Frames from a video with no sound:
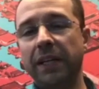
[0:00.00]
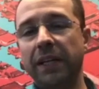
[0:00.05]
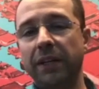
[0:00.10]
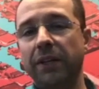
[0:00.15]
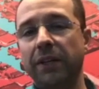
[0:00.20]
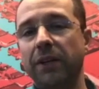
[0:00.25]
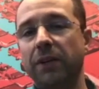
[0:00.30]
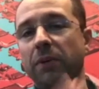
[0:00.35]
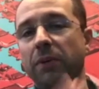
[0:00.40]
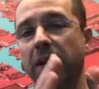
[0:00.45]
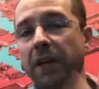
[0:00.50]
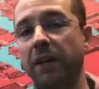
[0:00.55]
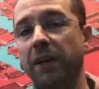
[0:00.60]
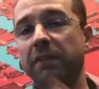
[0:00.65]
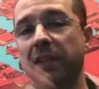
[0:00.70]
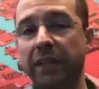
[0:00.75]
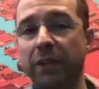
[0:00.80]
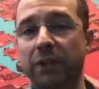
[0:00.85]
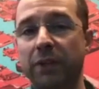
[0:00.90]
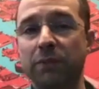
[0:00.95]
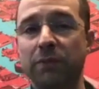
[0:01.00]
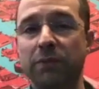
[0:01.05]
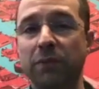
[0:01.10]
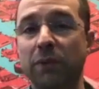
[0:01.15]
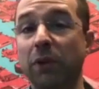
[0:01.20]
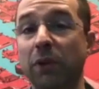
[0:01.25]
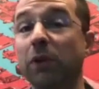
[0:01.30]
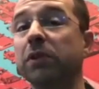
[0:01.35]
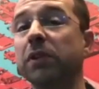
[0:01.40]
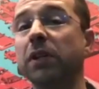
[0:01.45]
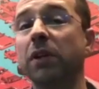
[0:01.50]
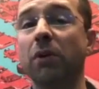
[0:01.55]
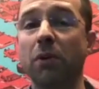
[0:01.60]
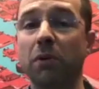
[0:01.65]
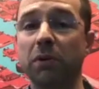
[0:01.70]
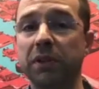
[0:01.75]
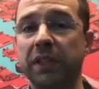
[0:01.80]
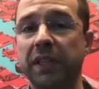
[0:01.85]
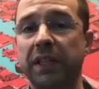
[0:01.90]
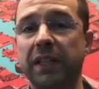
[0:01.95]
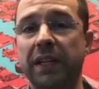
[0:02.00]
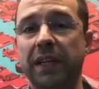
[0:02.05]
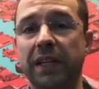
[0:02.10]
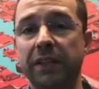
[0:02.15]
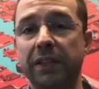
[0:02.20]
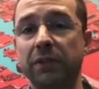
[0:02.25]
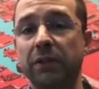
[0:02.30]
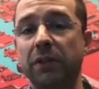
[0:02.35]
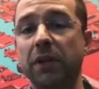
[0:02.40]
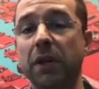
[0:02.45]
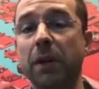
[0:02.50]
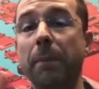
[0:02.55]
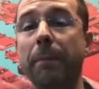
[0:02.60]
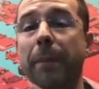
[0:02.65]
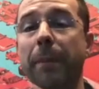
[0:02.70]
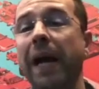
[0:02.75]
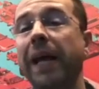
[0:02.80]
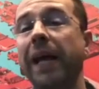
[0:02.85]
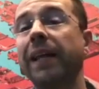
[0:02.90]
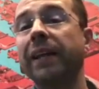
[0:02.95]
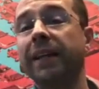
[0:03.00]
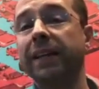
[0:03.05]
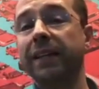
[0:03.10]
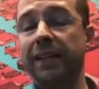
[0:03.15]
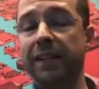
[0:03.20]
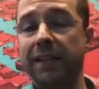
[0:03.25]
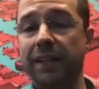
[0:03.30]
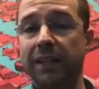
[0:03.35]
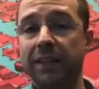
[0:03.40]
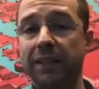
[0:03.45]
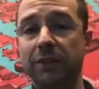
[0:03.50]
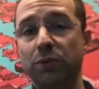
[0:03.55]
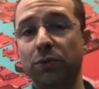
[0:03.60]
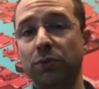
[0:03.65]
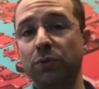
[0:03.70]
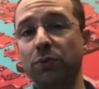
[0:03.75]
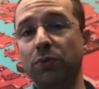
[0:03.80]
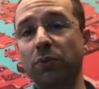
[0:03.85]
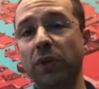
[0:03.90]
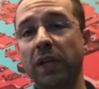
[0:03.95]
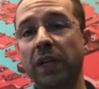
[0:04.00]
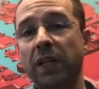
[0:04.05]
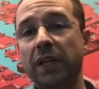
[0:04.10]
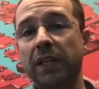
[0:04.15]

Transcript: You know, kind of like you've looked at all the data and you're compiling it into